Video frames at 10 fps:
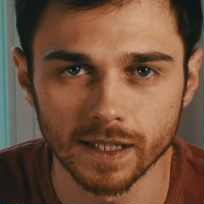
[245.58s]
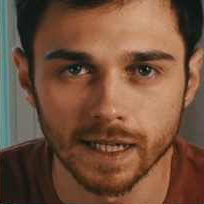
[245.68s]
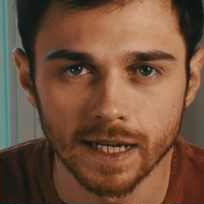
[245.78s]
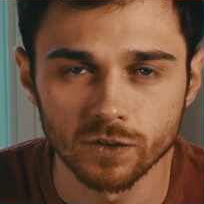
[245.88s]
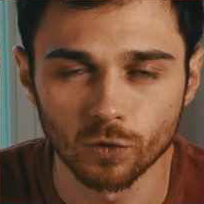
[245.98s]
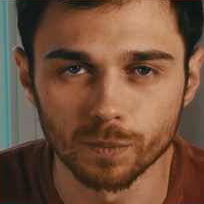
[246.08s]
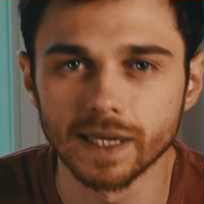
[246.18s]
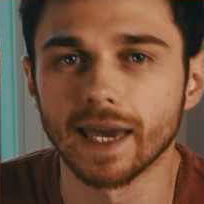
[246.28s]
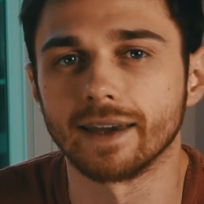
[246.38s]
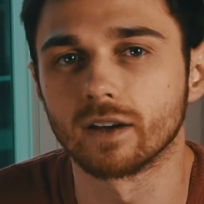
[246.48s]
it to
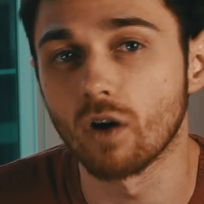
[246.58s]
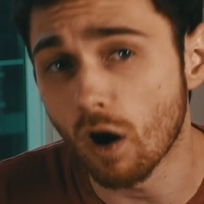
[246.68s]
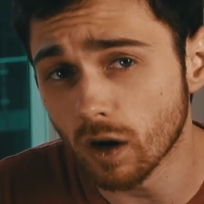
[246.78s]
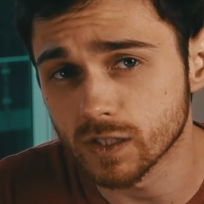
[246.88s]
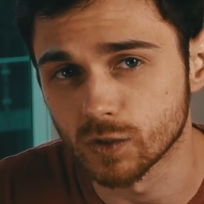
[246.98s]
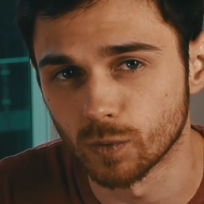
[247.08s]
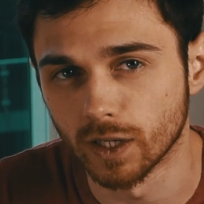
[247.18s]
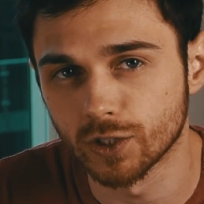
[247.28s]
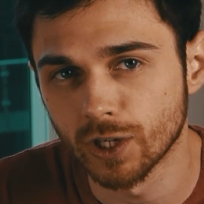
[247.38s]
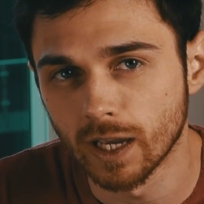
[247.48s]
be a card
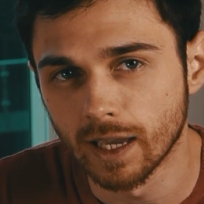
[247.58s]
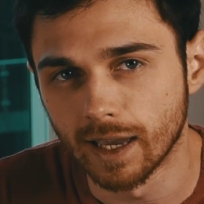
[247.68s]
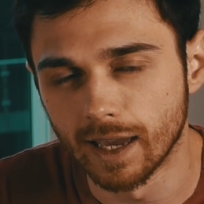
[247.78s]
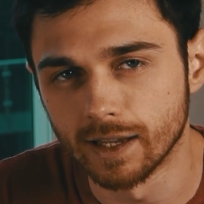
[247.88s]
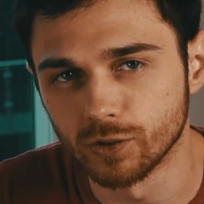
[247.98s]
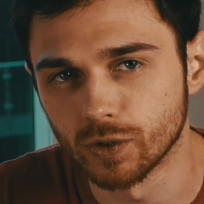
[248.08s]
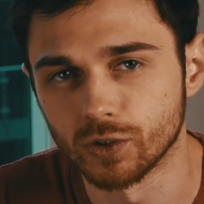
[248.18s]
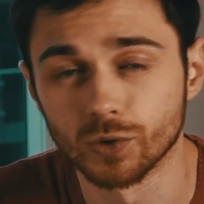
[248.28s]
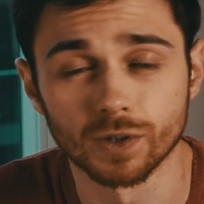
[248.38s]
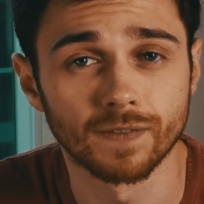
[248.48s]
switch, and you
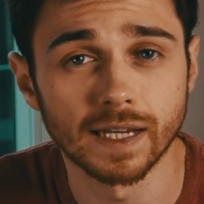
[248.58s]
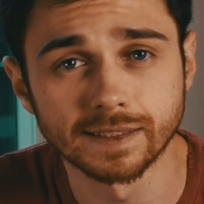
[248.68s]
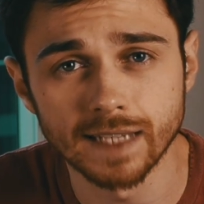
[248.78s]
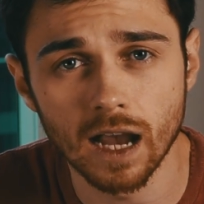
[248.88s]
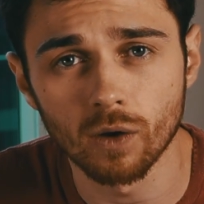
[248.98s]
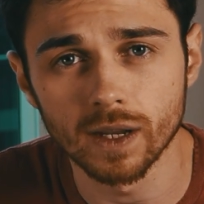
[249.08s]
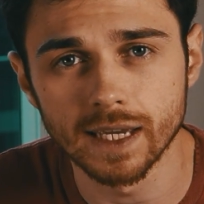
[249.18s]
can do it face down